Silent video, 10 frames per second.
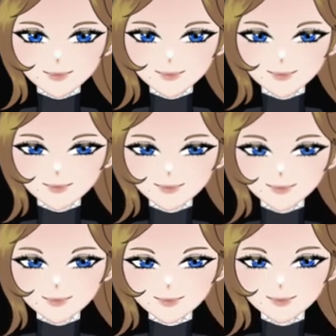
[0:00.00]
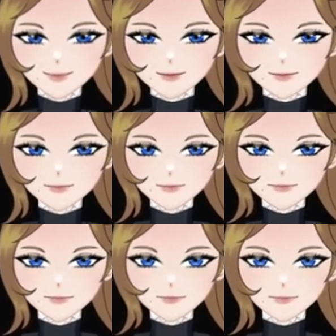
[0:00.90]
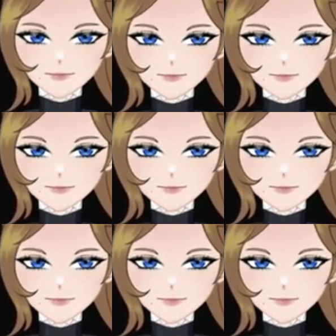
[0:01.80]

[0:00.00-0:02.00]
[no speech]